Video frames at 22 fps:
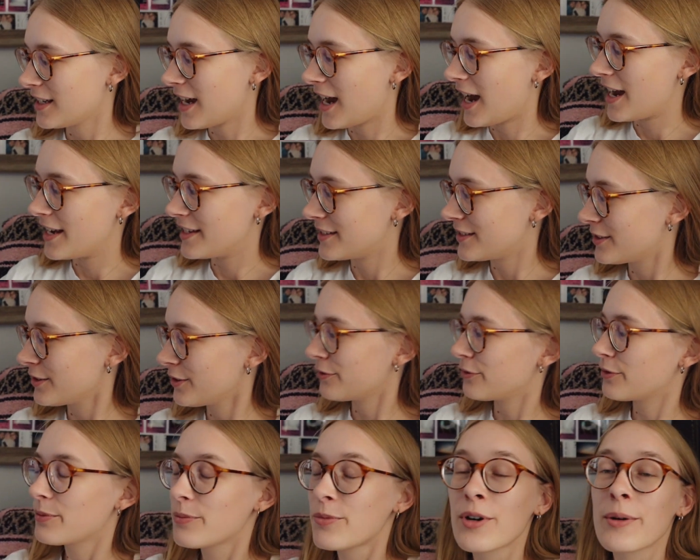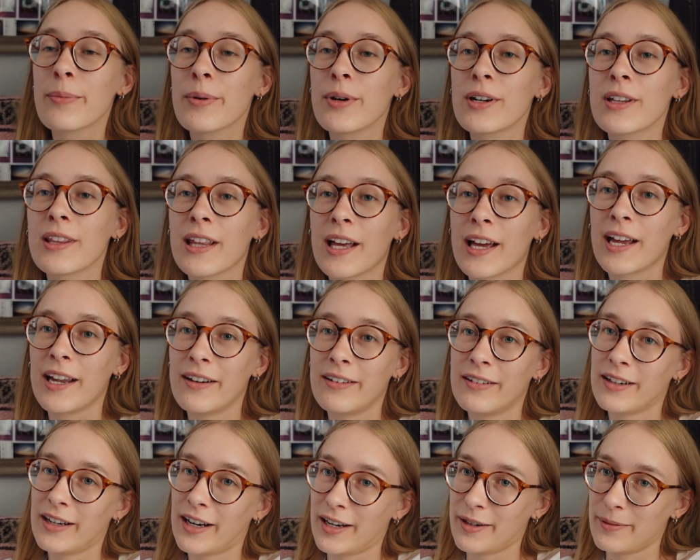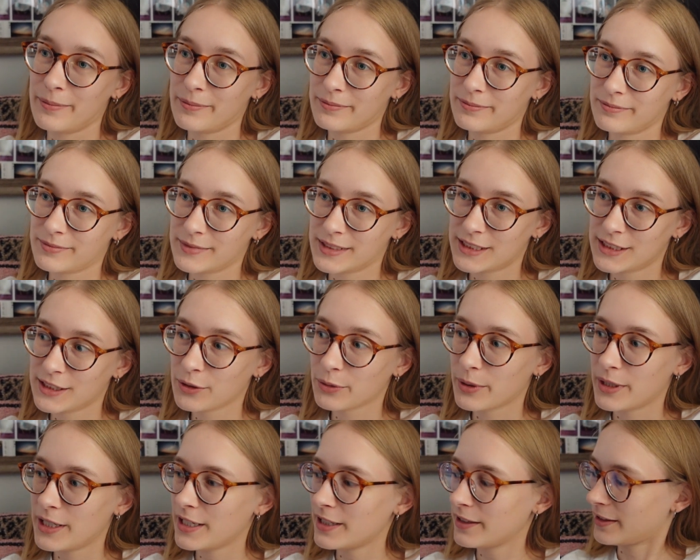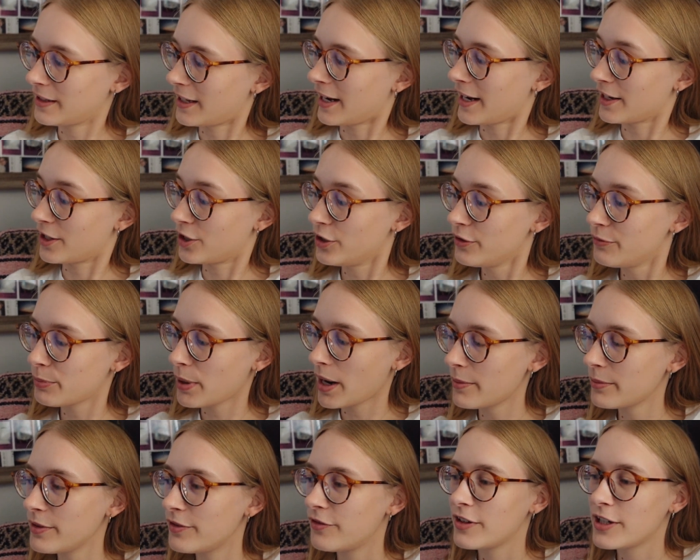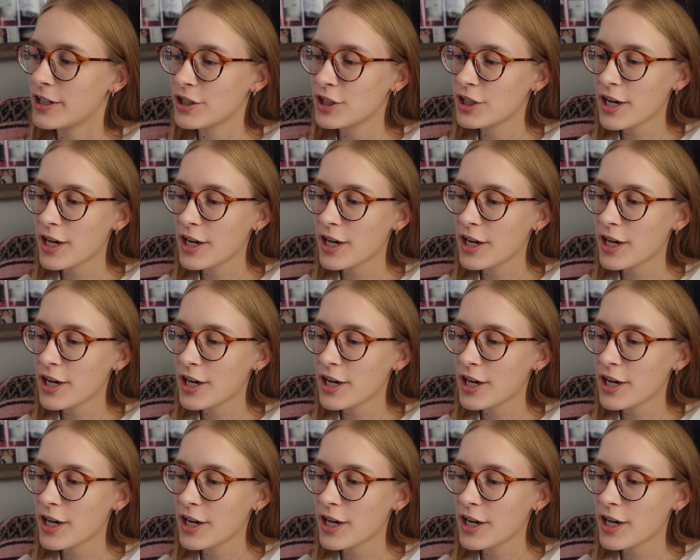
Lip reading: I still have one more book that I'm still reading that I could probably finish